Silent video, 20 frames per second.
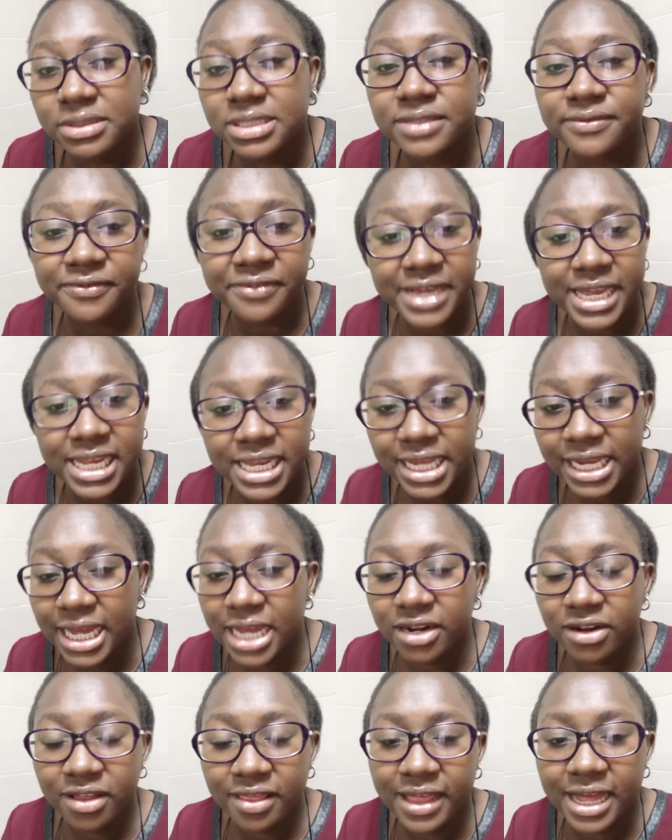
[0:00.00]
is failing
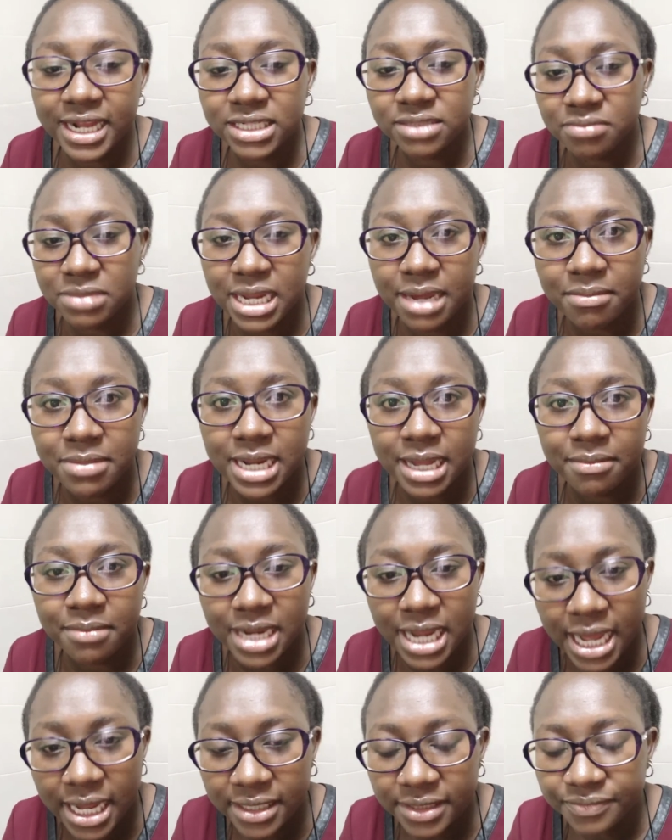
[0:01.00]
and all that blah blah
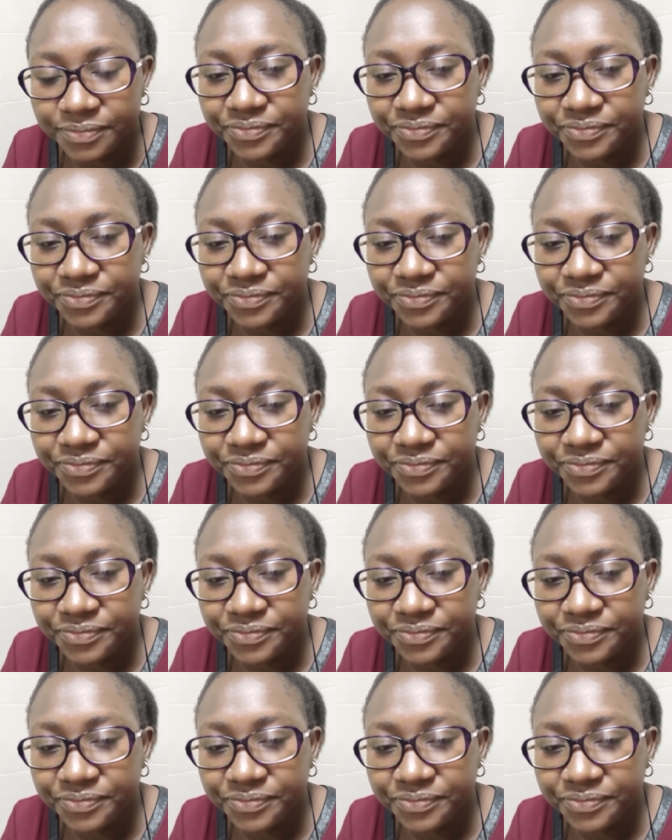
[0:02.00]
blah.